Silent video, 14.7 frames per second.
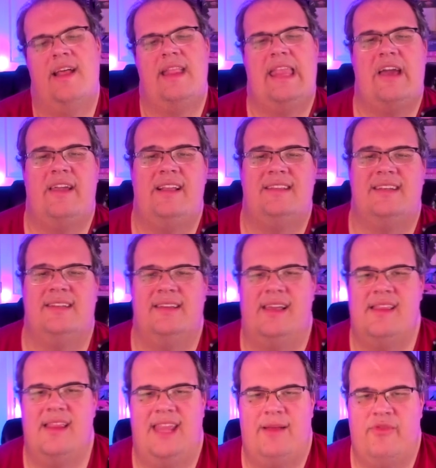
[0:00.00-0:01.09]
Now he says in
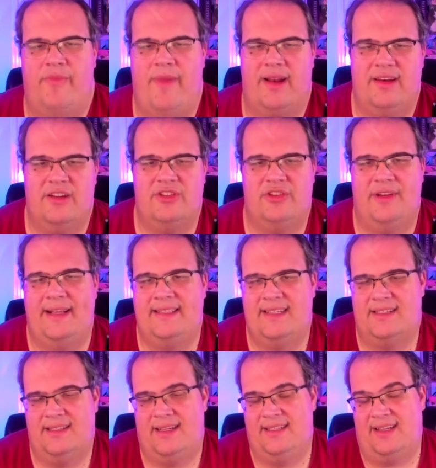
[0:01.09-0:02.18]
the name of Magneto, so he
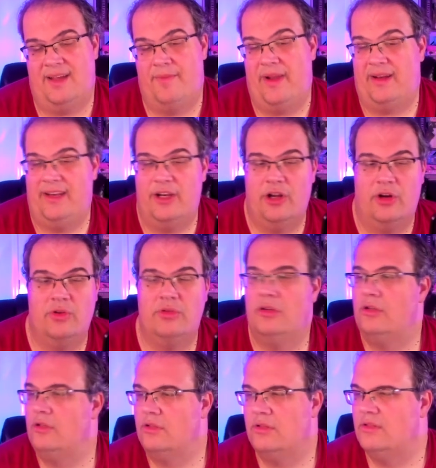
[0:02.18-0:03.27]
sounds like he's like a Magneto
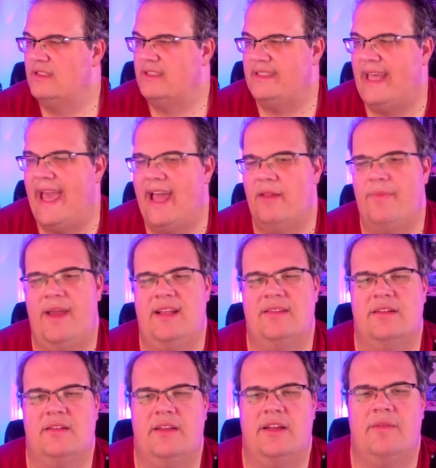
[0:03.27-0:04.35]
stand
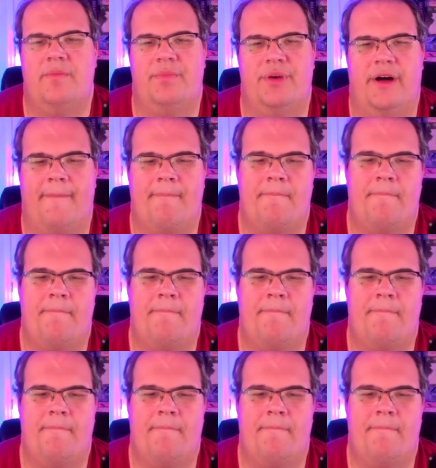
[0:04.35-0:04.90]
basically, but